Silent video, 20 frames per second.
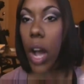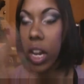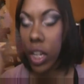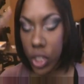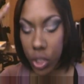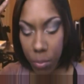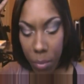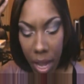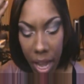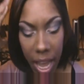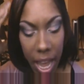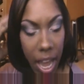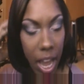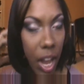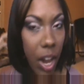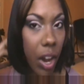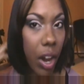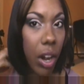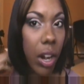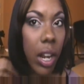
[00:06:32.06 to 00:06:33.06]
washed my
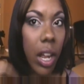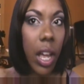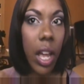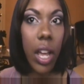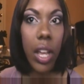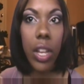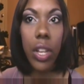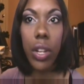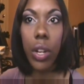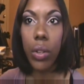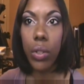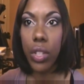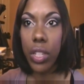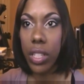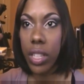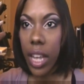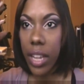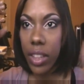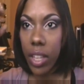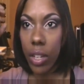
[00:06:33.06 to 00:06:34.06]
hair, you know,
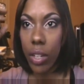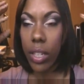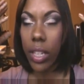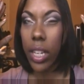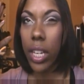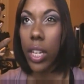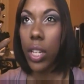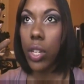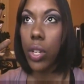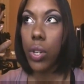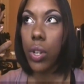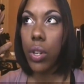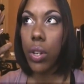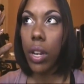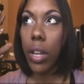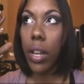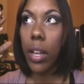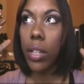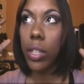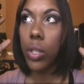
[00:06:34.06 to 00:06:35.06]
just sat there, did it
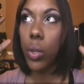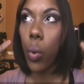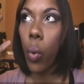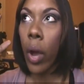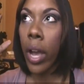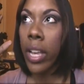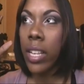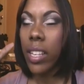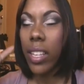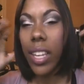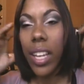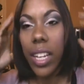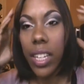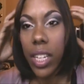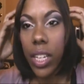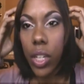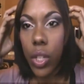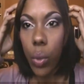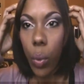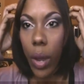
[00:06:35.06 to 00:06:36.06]
twice. I think I
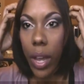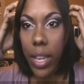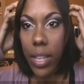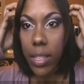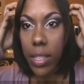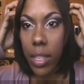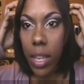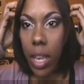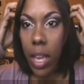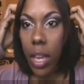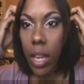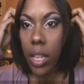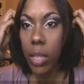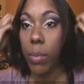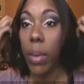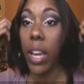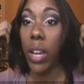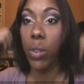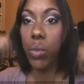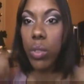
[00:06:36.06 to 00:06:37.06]
did it twice
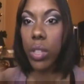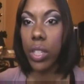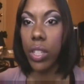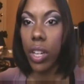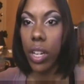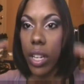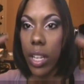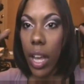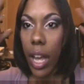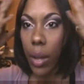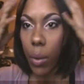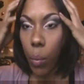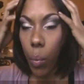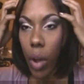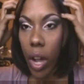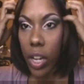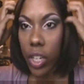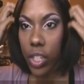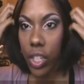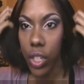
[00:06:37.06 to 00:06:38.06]
because my hair is really dirty. I
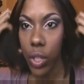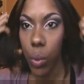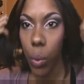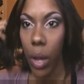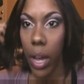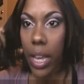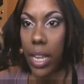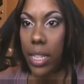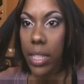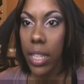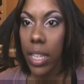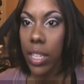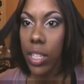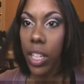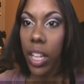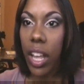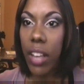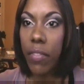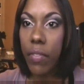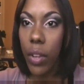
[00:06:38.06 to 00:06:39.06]
washed it twice
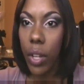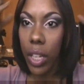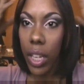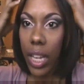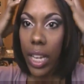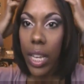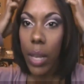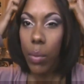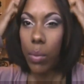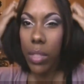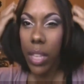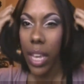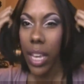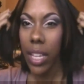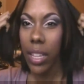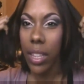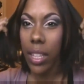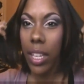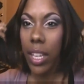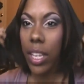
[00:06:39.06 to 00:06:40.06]
until I felt like it was
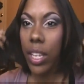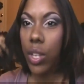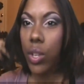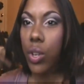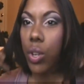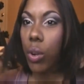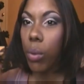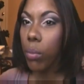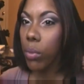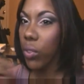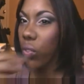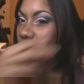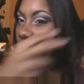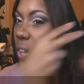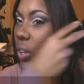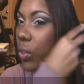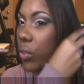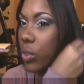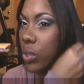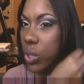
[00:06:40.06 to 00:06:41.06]
like it, you could almost
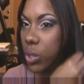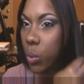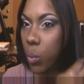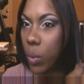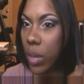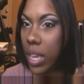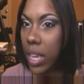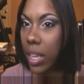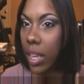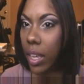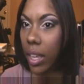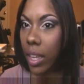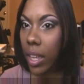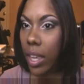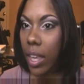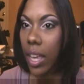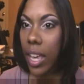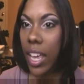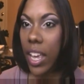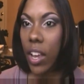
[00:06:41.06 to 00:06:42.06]
feel the squeak
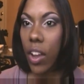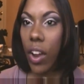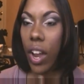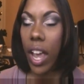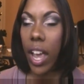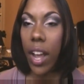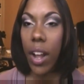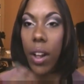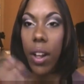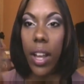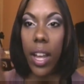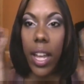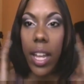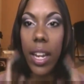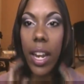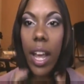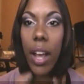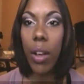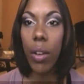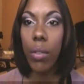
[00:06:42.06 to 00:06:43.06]
in your hair
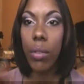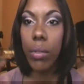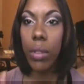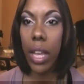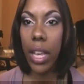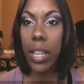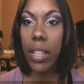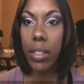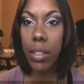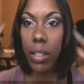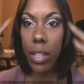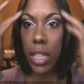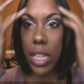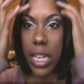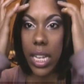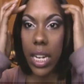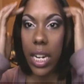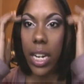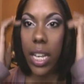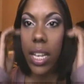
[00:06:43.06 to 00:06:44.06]
and how like
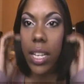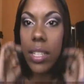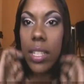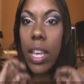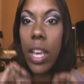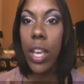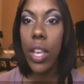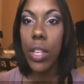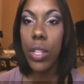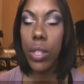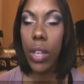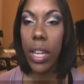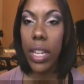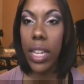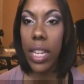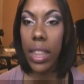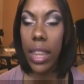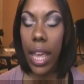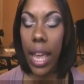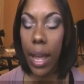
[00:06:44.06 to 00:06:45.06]
clean it is. So I
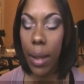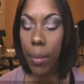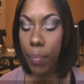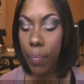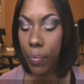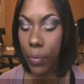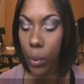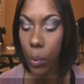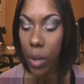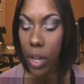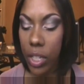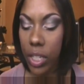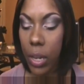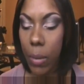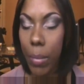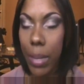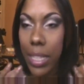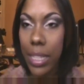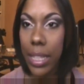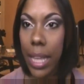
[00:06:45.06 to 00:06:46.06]
did that and washed
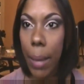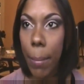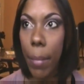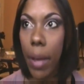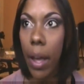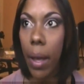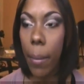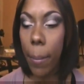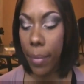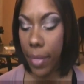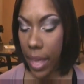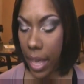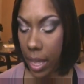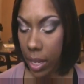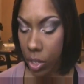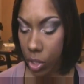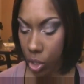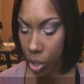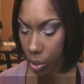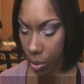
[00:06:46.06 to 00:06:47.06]
it. My stepmom
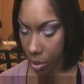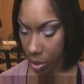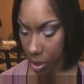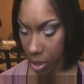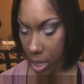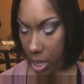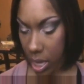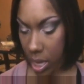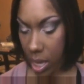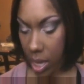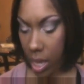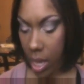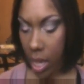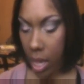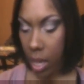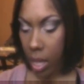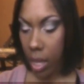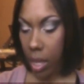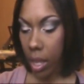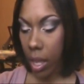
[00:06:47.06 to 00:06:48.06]
then took the
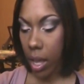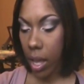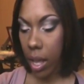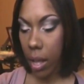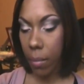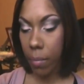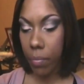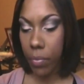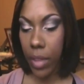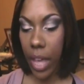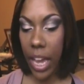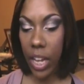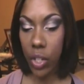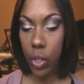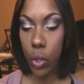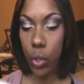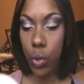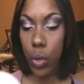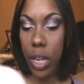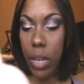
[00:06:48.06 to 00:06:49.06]
um, the
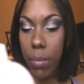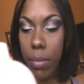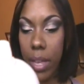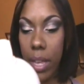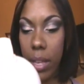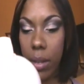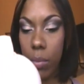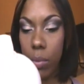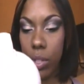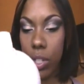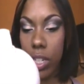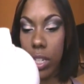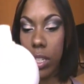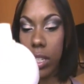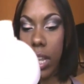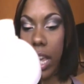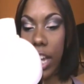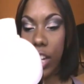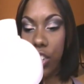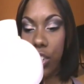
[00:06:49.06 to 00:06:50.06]
actual treatment, which
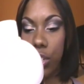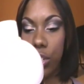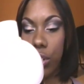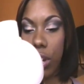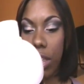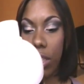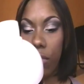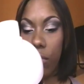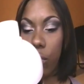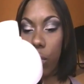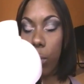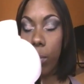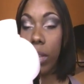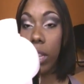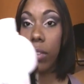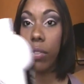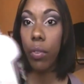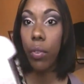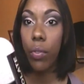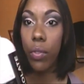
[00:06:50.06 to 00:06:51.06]
is extra strength
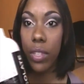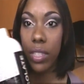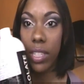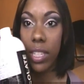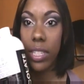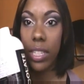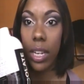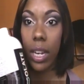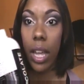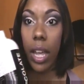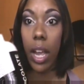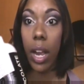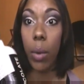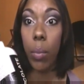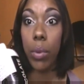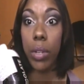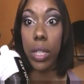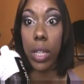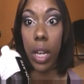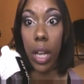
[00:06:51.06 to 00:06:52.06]
formula for resistant
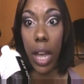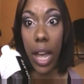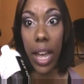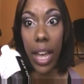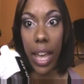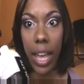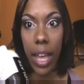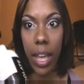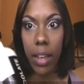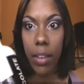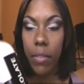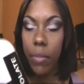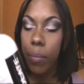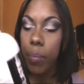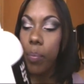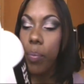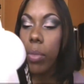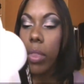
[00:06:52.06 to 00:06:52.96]
hair, which I have.